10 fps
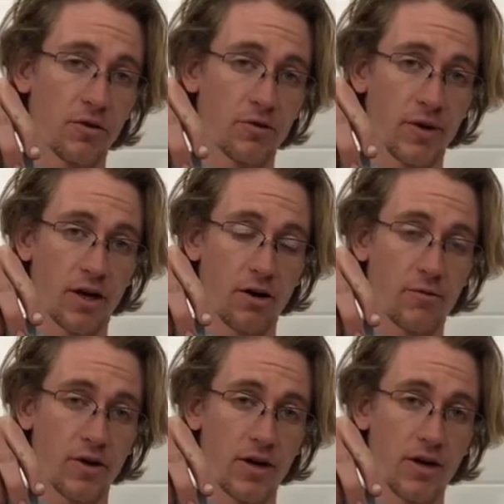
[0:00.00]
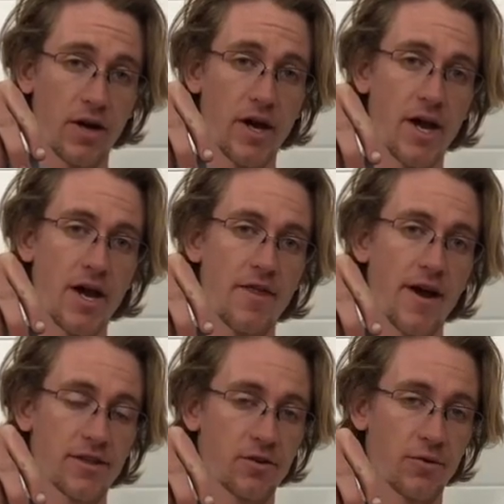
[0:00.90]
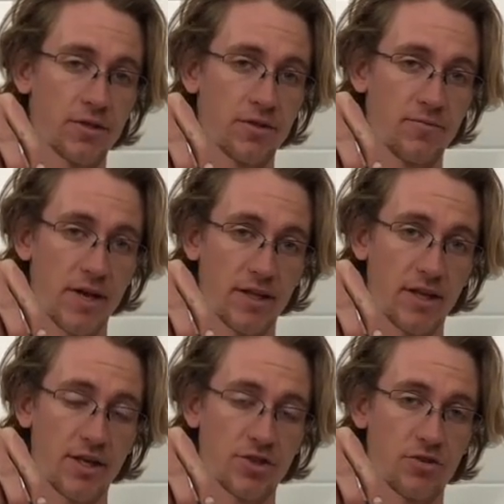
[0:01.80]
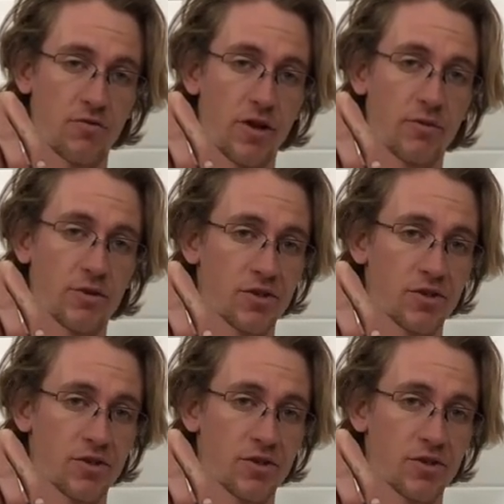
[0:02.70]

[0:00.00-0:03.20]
That's going to make the engine run what's called richer,